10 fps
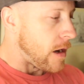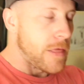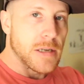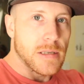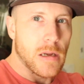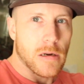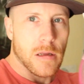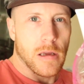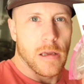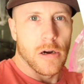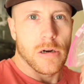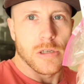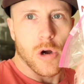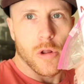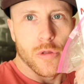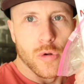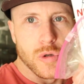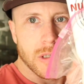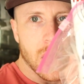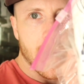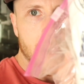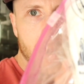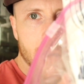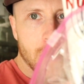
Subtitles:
This here is called NUstock.